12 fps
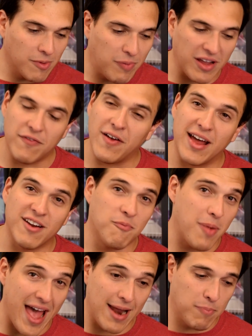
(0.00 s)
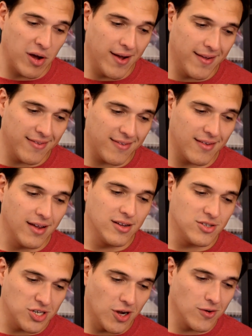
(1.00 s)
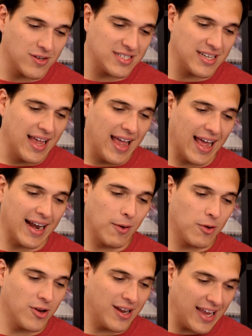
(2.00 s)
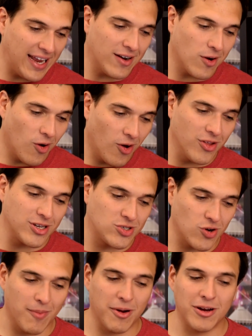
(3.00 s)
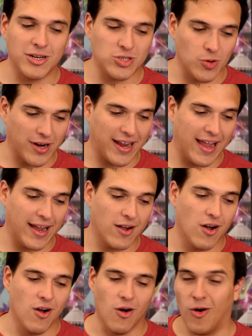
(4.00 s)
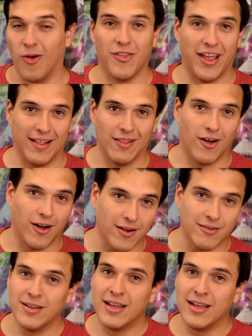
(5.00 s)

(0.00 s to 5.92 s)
a big fan of bad puns, jokes, and I could eat all the strawberry shortcake all day long.